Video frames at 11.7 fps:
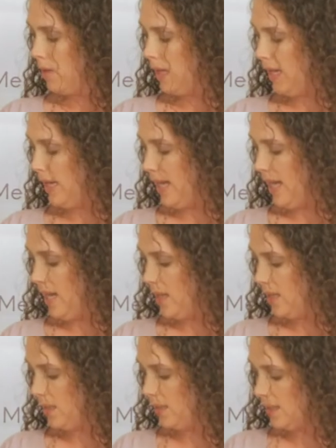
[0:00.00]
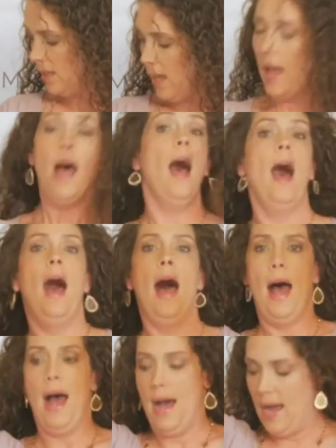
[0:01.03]
It is,
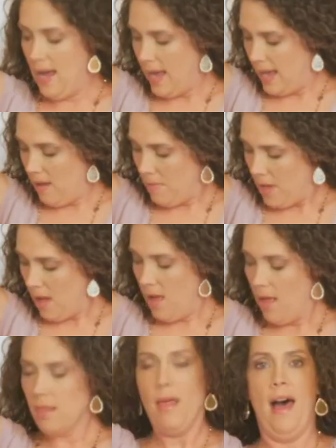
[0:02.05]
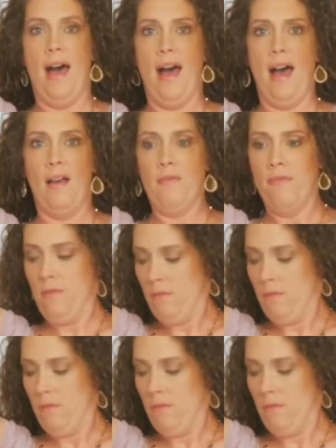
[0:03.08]
I am alive